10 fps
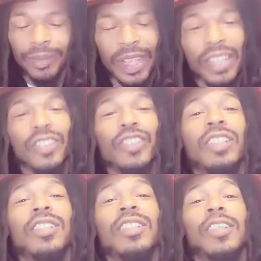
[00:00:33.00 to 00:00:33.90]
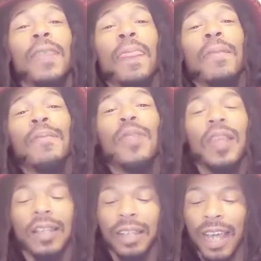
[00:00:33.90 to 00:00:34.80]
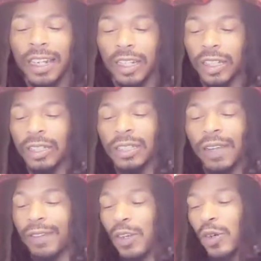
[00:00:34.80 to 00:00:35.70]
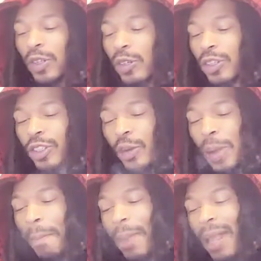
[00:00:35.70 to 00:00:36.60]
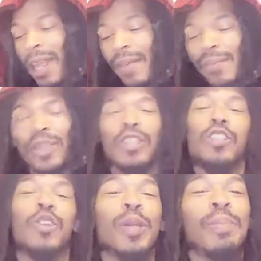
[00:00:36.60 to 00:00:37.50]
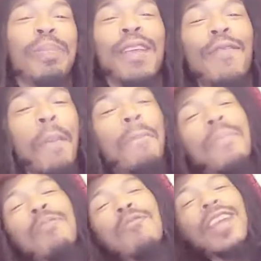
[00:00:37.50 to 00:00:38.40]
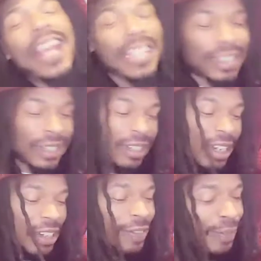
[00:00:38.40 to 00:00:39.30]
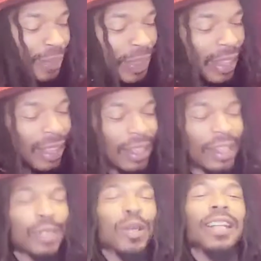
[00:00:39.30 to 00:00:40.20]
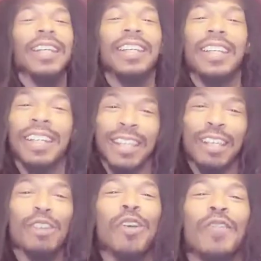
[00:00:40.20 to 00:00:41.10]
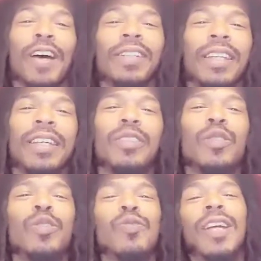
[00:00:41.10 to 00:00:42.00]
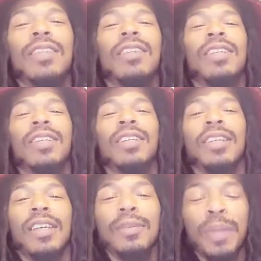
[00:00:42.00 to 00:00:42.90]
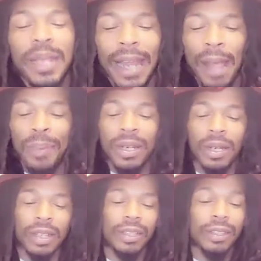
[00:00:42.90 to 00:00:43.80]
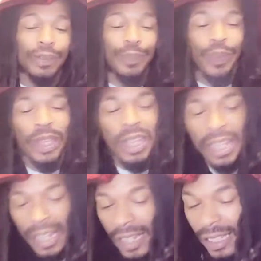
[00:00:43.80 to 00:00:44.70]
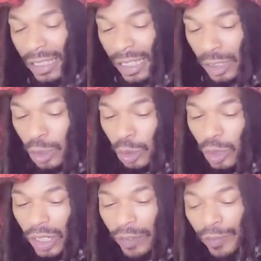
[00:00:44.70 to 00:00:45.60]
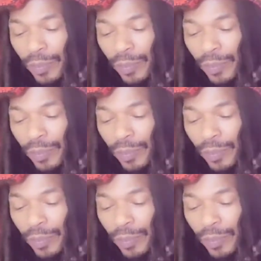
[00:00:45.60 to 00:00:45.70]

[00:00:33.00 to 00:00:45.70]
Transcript: Thank you, Jesus. A lot of good stuff going on. Joey B for president. That's what I like to hear. Thank you all for out there doing the right thing, being happy and honored. Let's get to it.